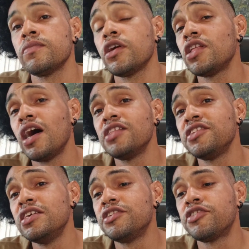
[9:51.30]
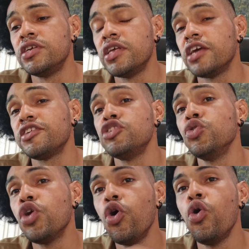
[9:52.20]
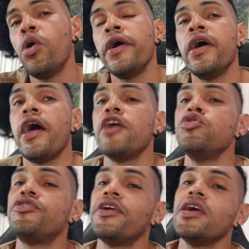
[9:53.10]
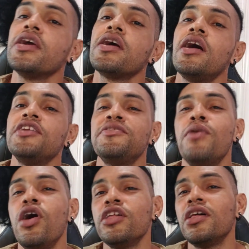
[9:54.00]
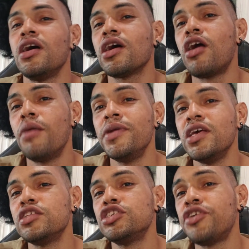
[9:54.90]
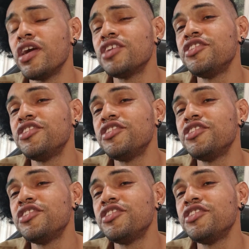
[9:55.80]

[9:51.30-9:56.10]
it has these 3 things, and you go and you drink a small carbonated drink,